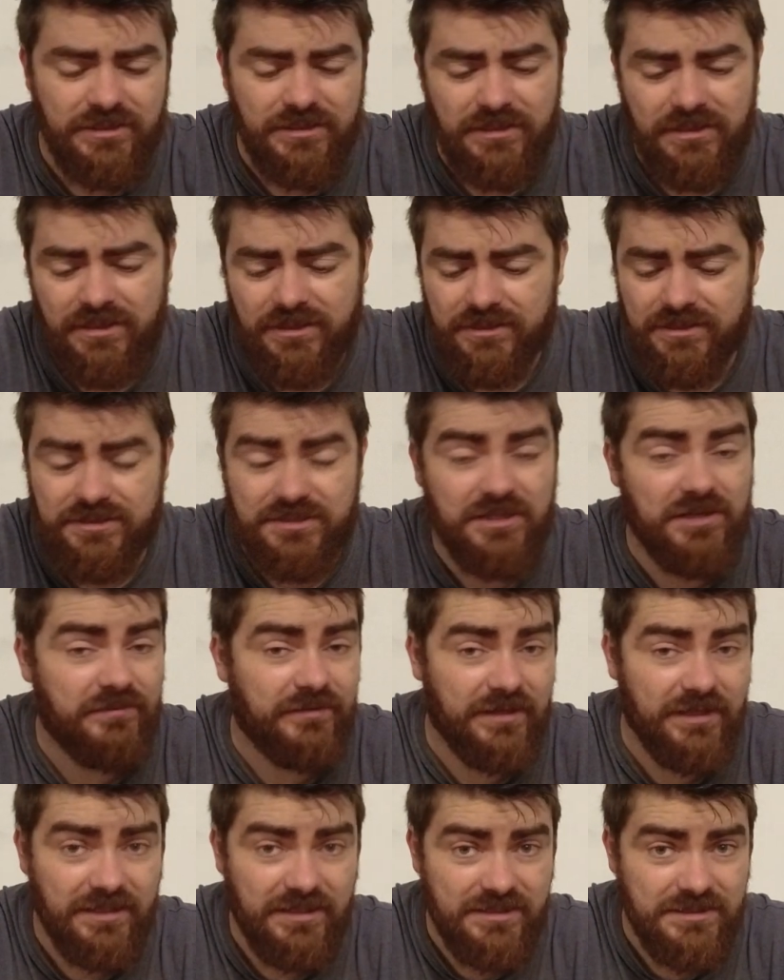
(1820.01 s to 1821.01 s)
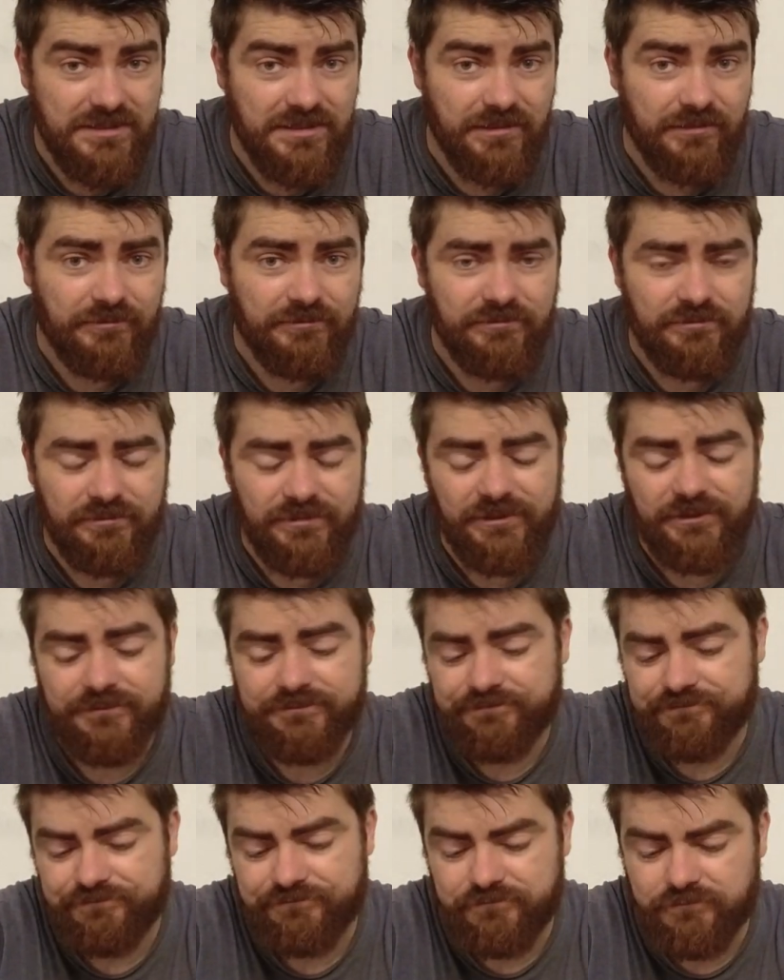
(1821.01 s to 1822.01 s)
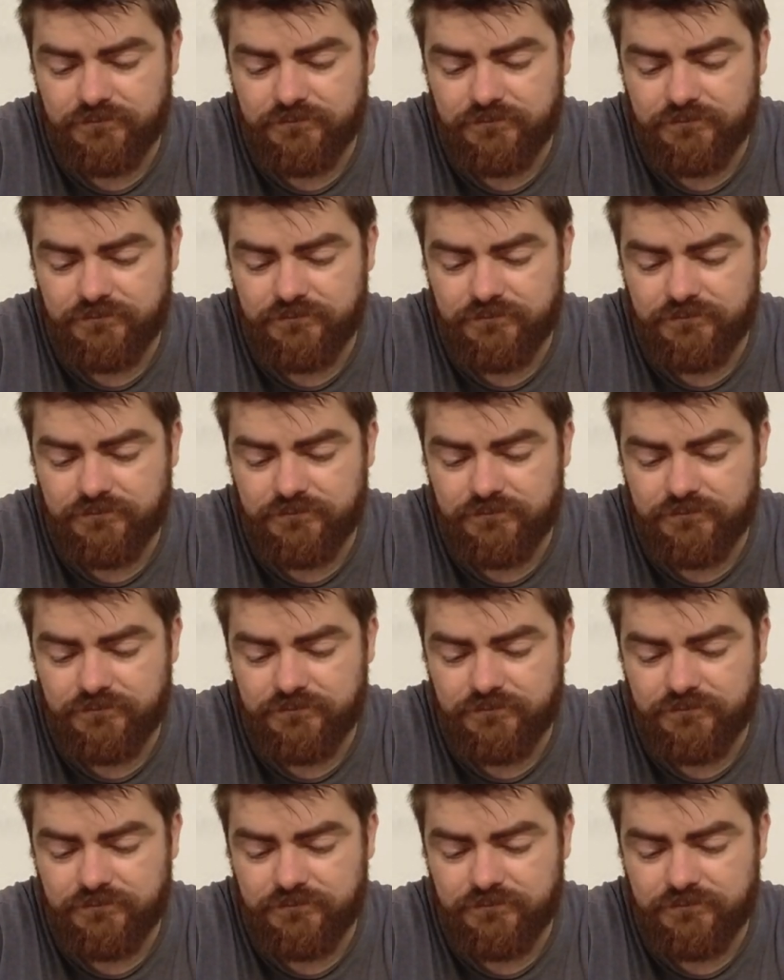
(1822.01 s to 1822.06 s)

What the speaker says: It doesn't overheat still, but...